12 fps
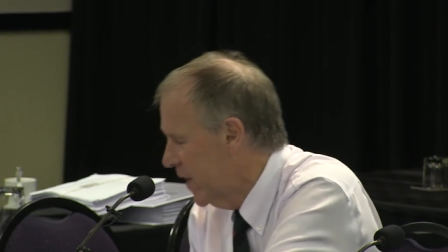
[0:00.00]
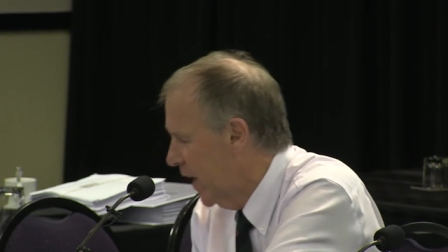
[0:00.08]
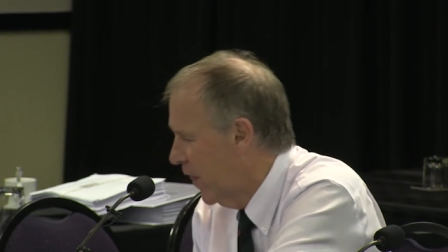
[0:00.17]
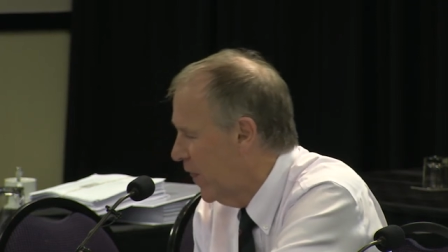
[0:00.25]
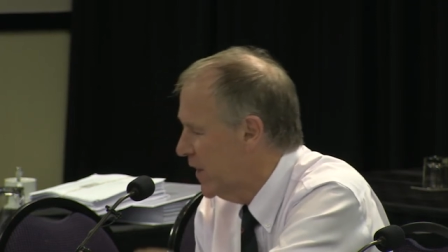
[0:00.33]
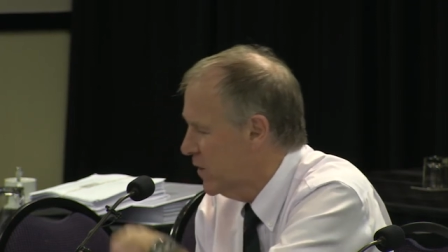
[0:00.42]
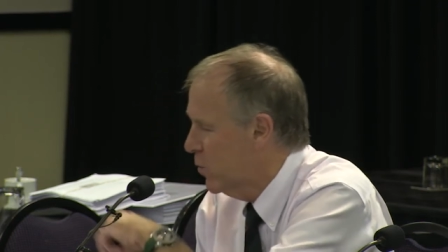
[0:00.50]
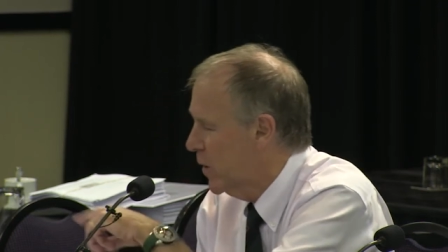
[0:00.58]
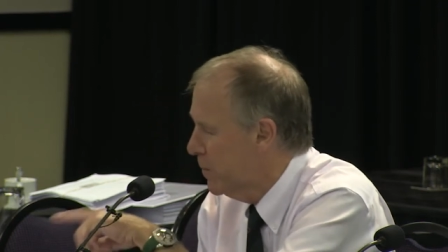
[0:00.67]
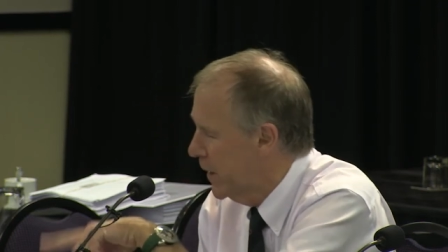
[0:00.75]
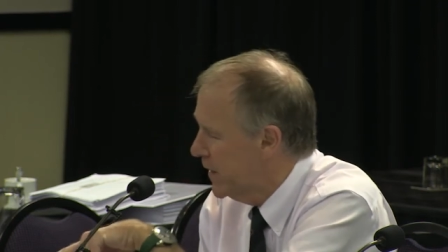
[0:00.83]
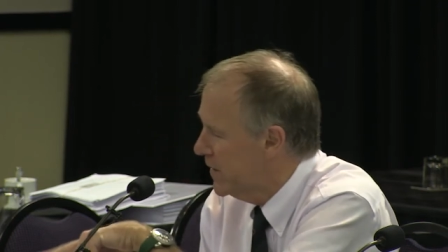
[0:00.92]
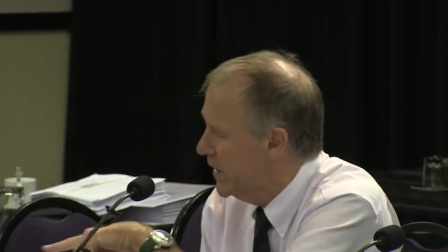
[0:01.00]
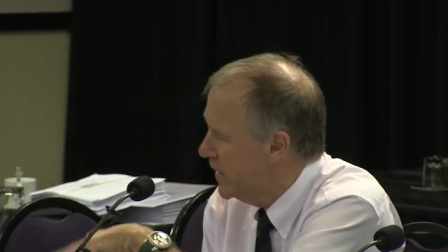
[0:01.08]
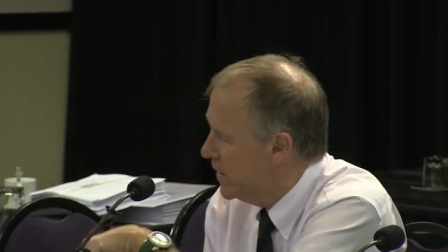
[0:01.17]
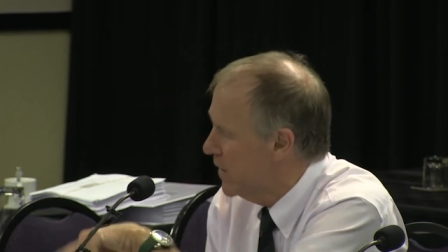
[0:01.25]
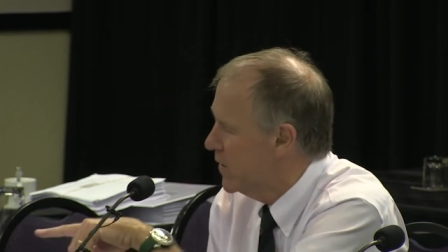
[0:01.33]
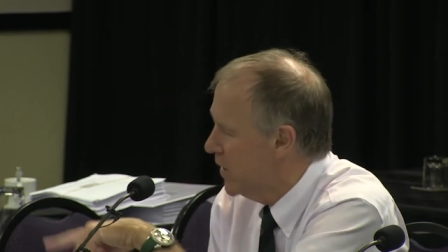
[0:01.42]
And that's what makes
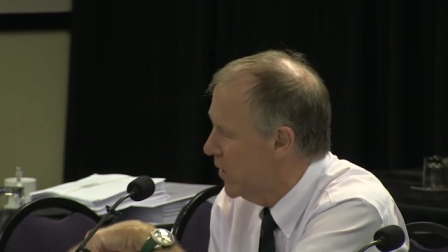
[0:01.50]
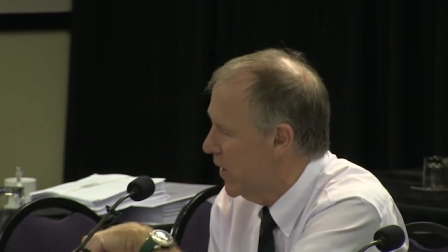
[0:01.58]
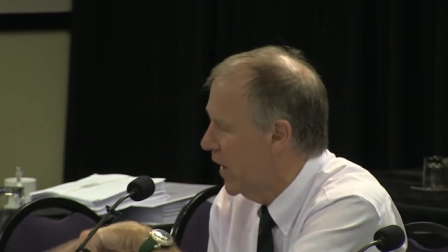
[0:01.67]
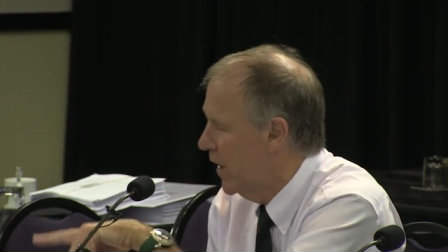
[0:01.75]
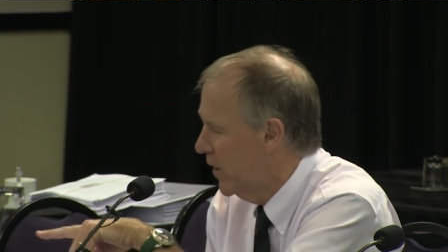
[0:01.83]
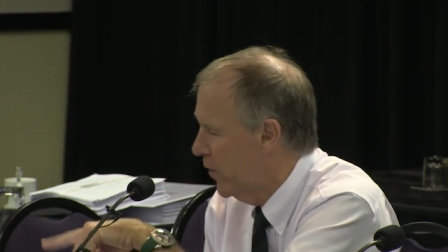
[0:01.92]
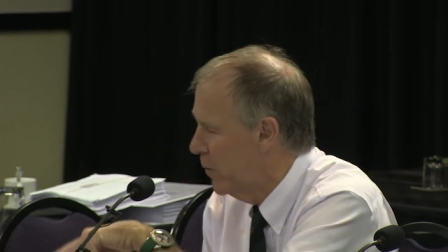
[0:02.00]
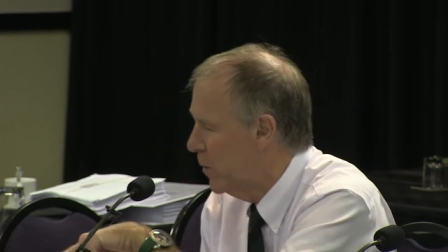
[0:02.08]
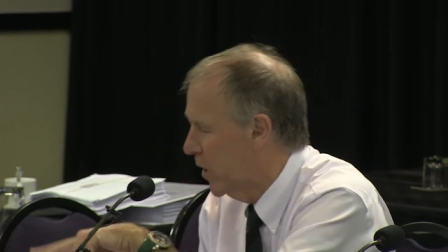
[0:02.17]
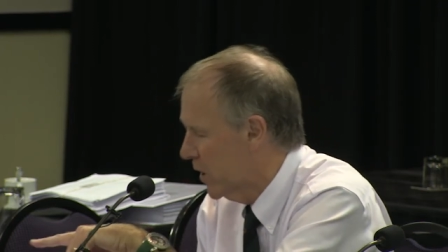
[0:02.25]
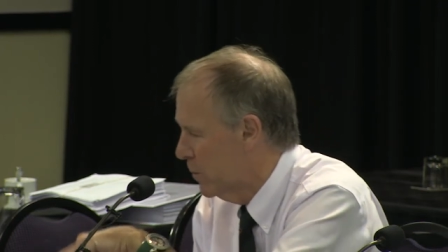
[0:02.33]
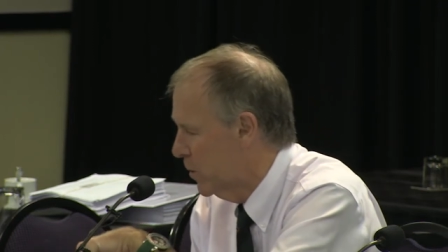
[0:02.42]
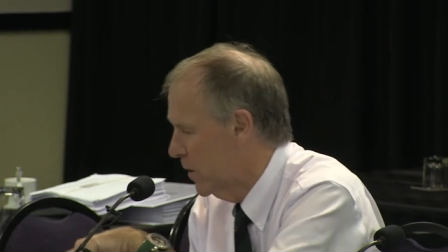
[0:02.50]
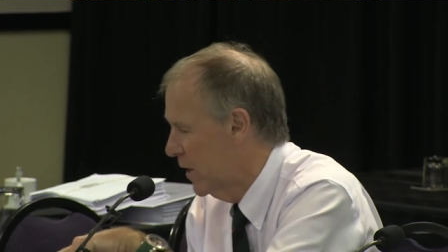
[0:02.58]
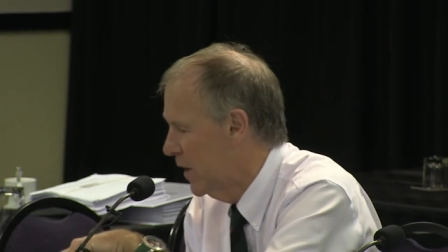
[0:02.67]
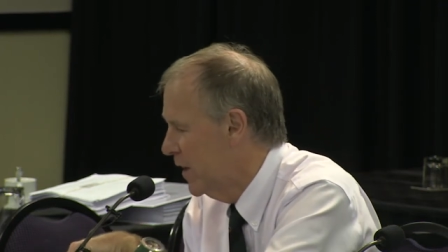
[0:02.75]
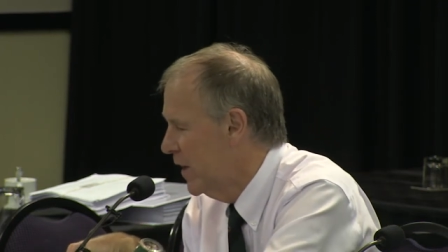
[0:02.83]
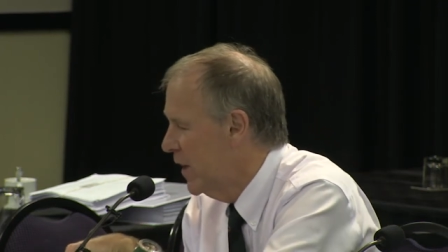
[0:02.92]
ketones so
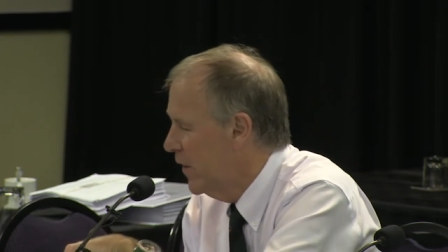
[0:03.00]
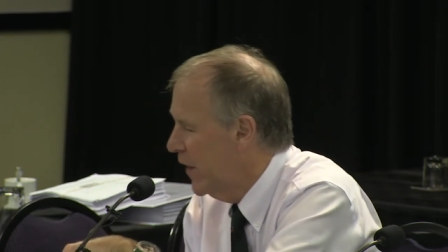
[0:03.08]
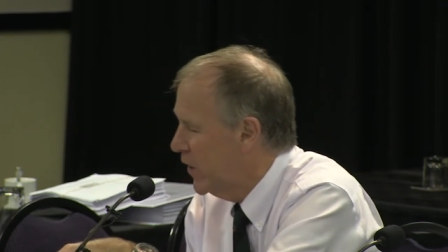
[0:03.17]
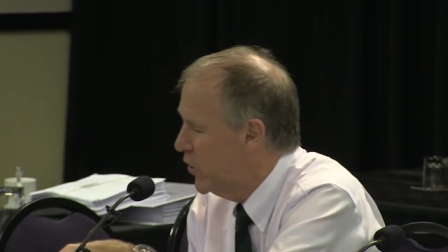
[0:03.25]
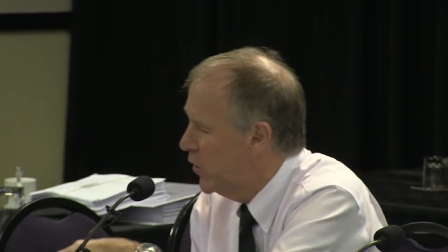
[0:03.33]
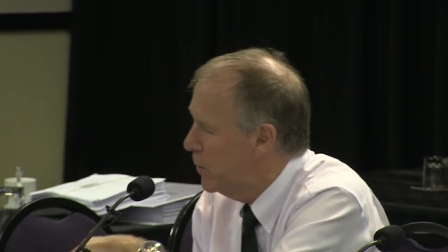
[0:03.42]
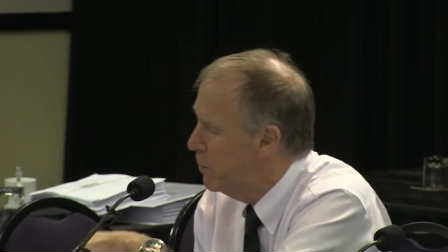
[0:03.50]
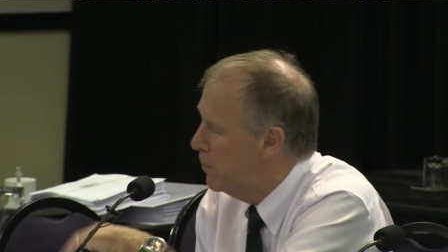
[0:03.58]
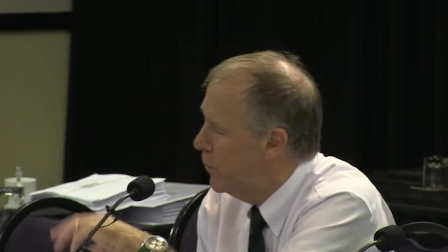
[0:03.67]
remarkable that you, the,